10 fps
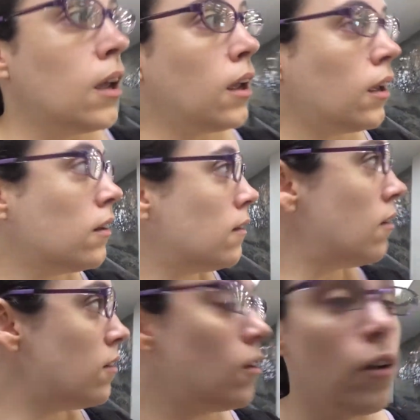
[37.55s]
And there
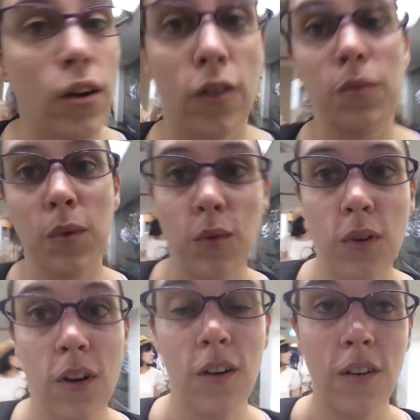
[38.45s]
is a lot of
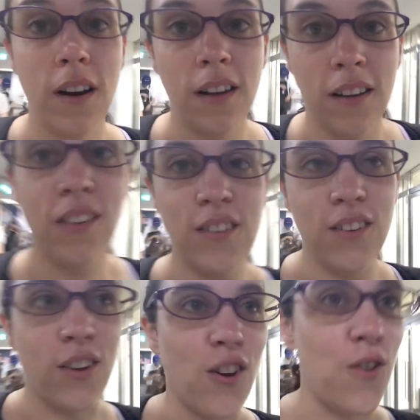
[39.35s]
people already,
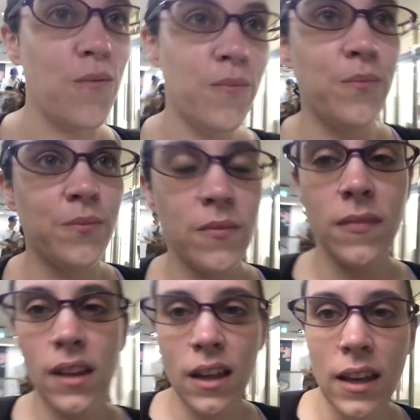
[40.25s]
so
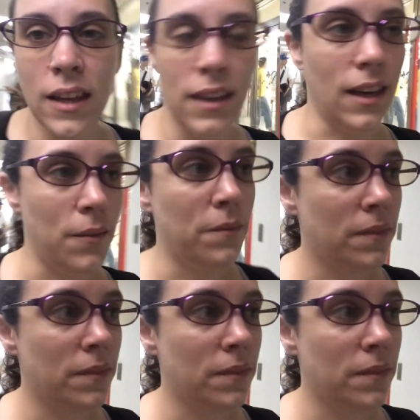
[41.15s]
yeah,